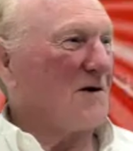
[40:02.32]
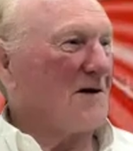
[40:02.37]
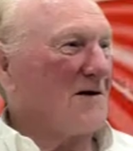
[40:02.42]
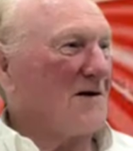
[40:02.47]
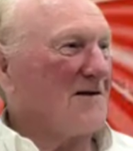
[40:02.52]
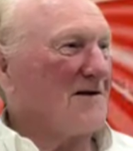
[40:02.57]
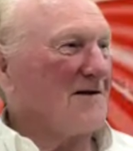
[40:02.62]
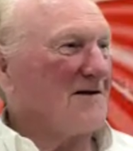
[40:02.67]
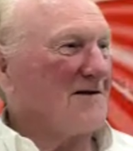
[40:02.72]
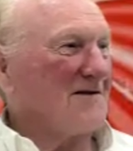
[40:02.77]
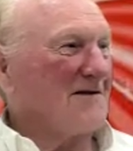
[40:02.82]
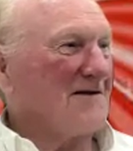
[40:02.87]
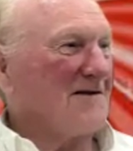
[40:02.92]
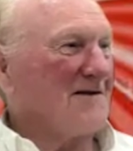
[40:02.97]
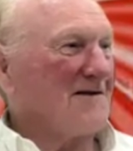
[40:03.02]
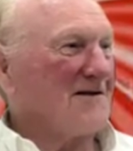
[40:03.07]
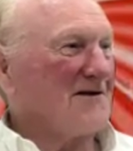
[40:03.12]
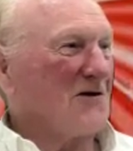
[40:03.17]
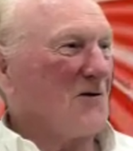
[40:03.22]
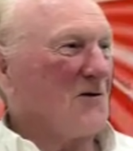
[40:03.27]
and
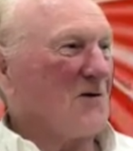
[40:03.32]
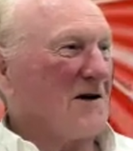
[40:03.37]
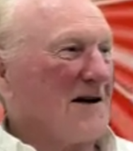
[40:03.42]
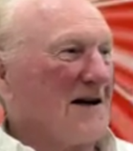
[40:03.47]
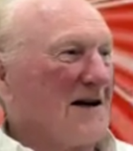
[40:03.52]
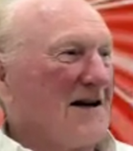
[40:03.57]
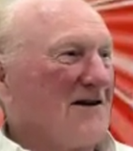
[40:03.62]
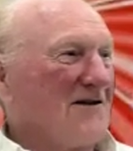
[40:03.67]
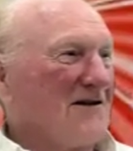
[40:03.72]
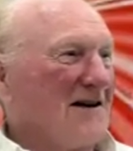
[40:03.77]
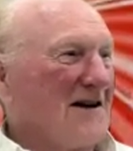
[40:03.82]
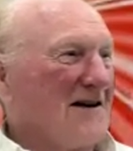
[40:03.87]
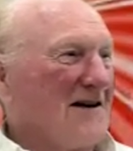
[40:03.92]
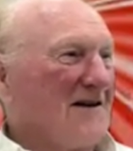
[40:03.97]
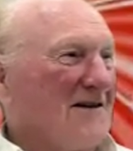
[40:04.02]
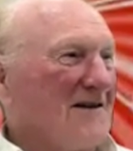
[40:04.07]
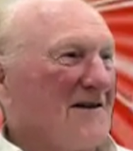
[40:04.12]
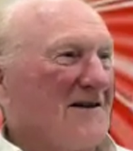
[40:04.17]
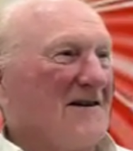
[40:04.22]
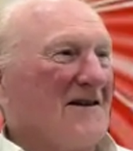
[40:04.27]
soul can enter that,
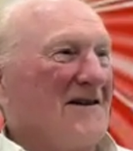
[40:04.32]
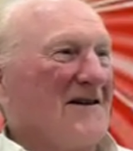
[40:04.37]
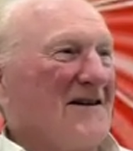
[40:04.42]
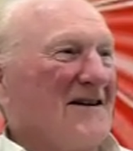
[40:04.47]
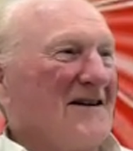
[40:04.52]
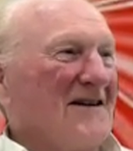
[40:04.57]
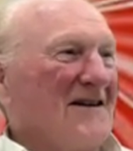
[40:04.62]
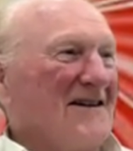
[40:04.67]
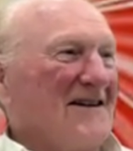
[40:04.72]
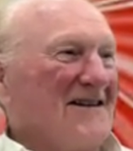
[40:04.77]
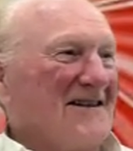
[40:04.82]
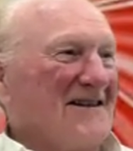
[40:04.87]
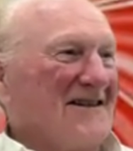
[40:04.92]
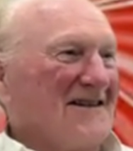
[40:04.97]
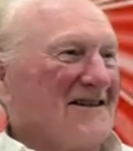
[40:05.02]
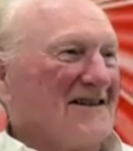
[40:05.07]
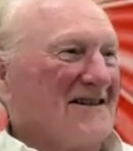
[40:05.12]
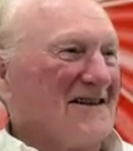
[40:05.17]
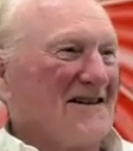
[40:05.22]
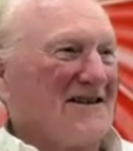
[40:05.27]

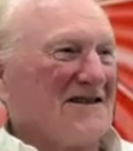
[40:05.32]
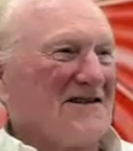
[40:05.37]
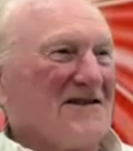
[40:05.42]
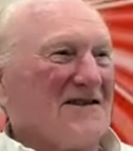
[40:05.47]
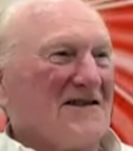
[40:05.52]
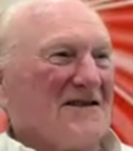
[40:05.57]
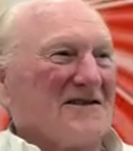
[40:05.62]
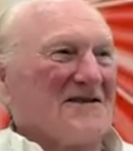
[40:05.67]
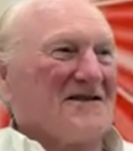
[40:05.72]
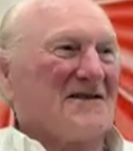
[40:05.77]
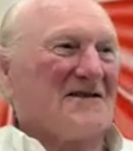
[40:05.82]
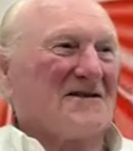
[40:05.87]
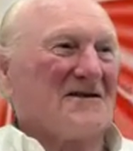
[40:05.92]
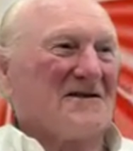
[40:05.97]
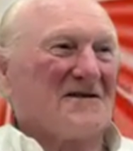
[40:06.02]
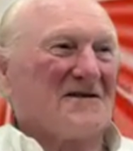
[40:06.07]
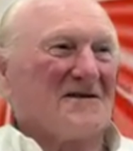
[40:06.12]
isn't it? So